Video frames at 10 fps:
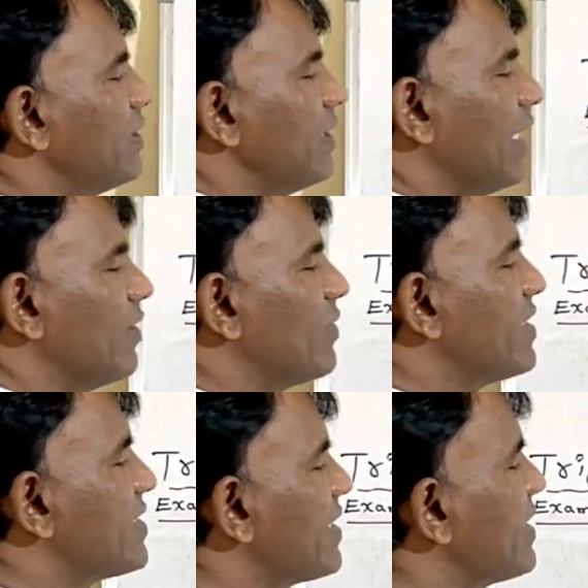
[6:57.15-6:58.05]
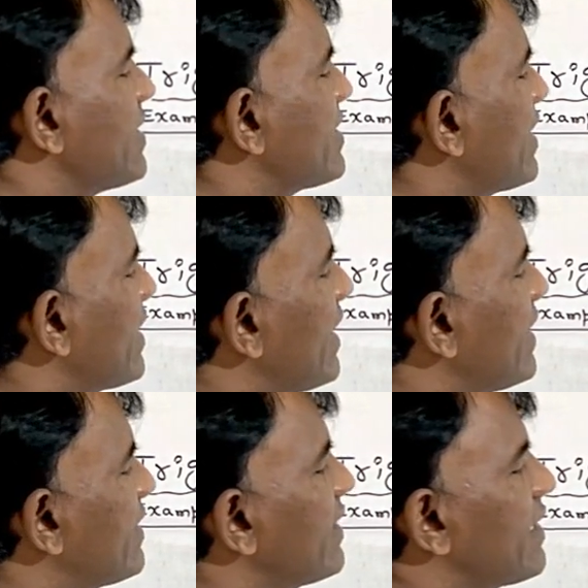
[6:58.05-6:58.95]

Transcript: ABC is a right